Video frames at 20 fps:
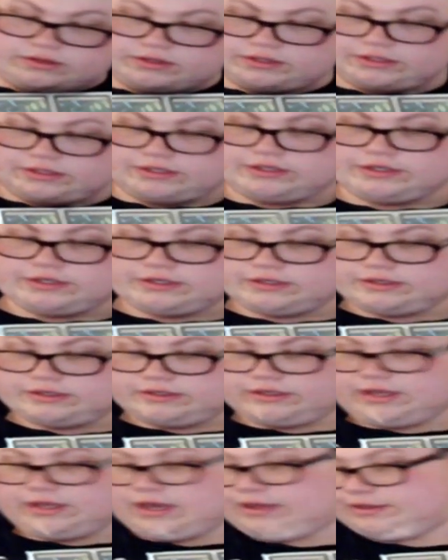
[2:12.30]

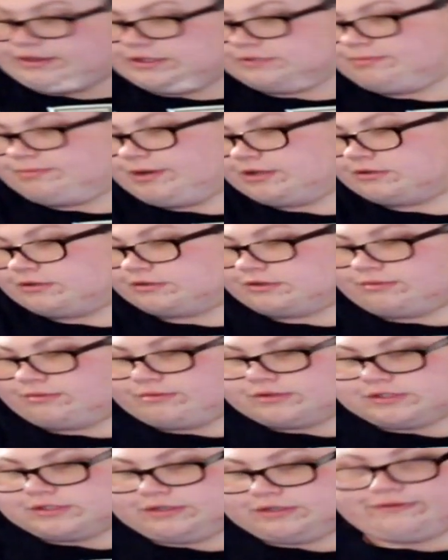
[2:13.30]
yeah, these binders are
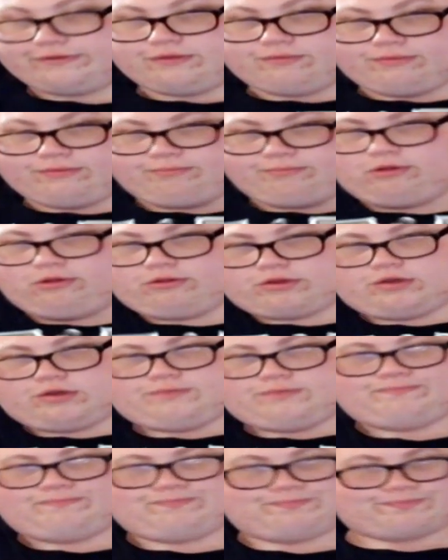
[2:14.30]
mostly filled with bulk.
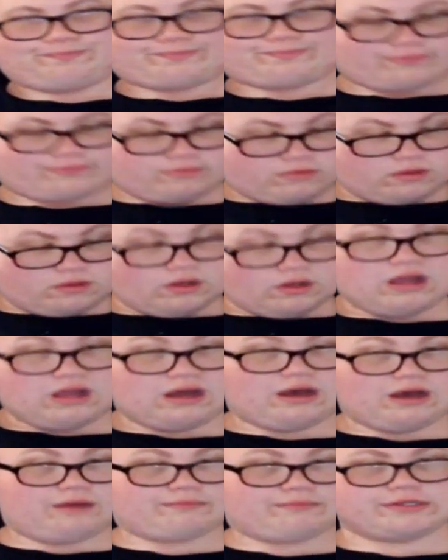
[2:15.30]

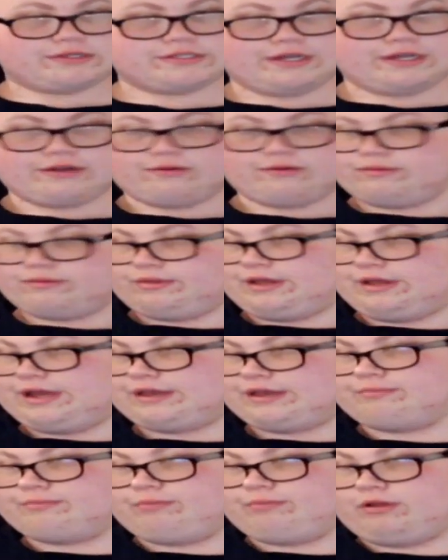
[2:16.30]
Because I don't
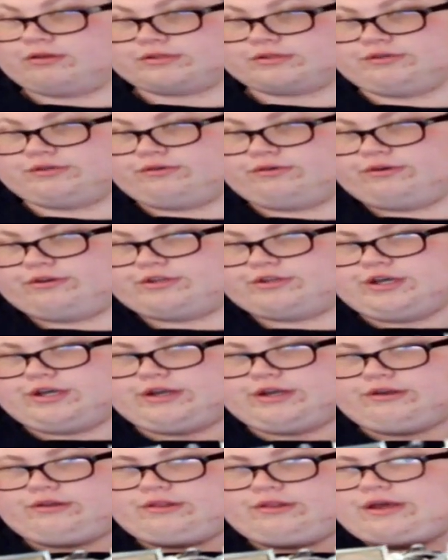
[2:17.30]
like bulk storage.
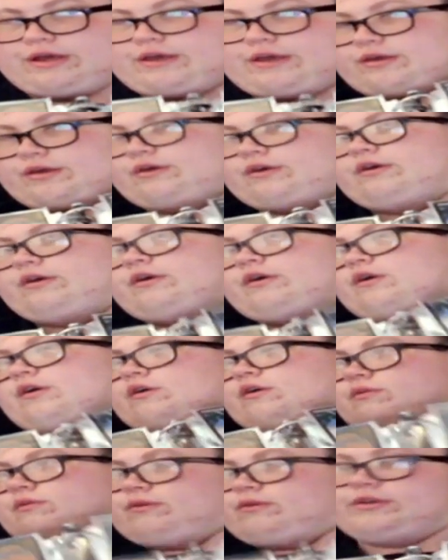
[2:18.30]
I don't like
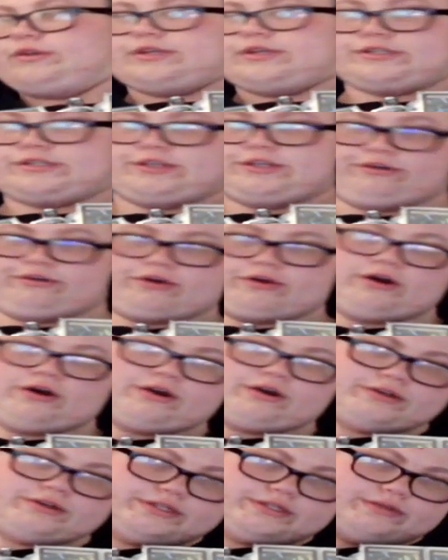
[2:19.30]
what it does to your
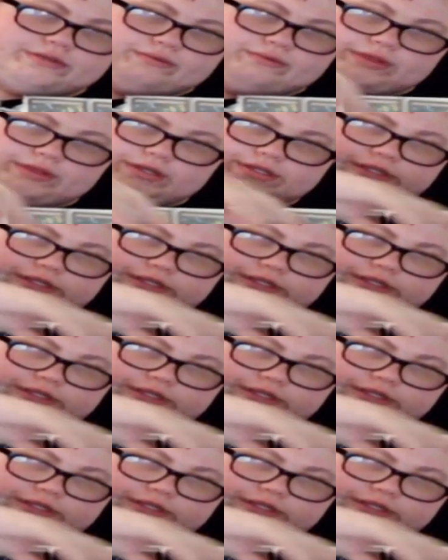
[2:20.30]
cards when they